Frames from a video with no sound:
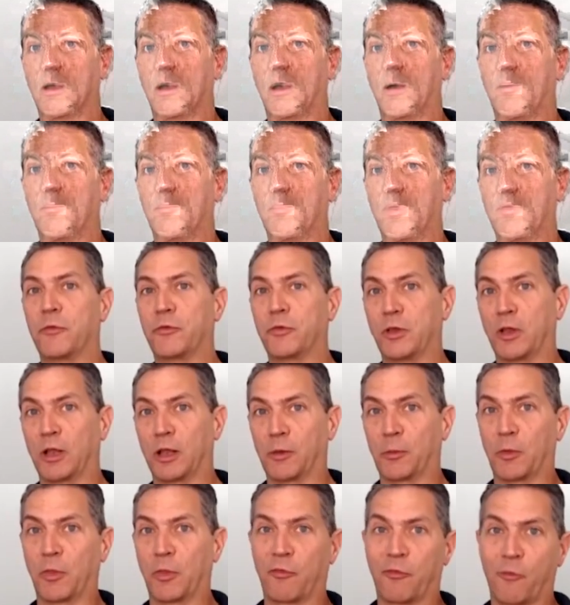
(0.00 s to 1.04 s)
Um, if you're
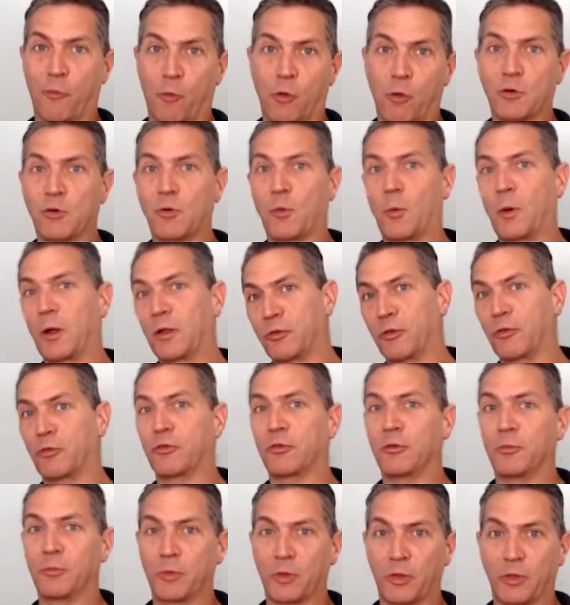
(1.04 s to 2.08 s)
dealing with a 400 watt
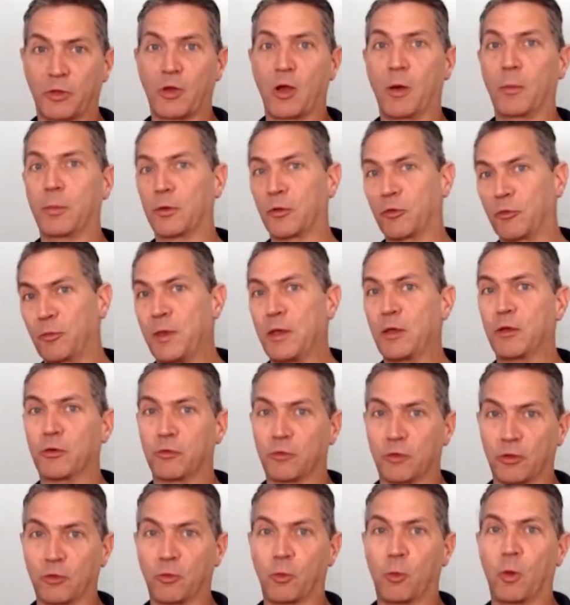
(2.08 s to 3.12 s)
system with a couple of
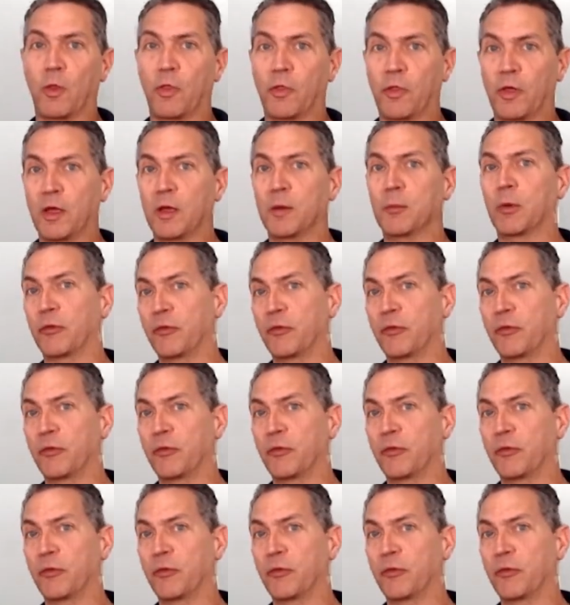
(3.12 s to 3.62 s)
speakers, that's one thing.